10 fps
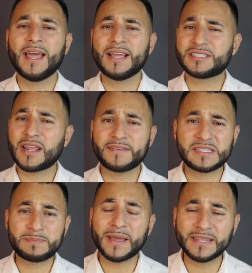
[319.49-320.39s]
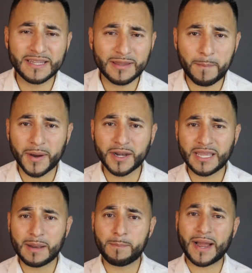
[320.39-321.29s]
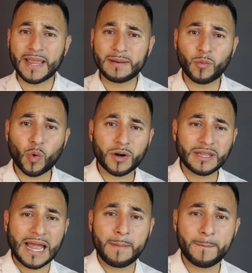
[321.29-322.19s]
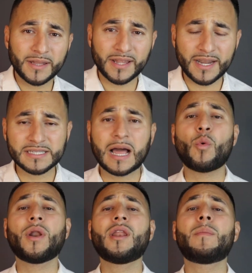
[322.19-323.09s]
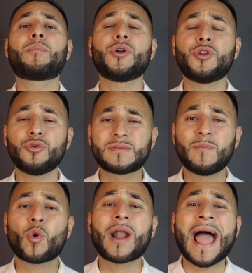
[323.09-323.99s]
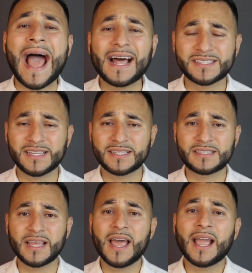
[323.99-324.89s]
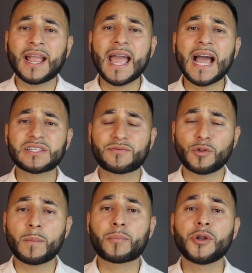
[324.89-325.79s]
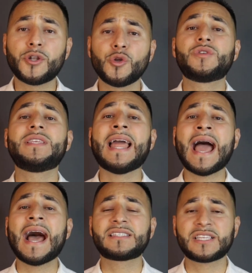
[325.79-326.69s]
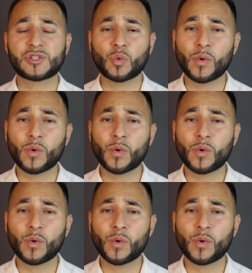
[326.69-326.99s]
instead of spending the money and buying more liabilities, I wanted to produce more assets, cash flow producing assets.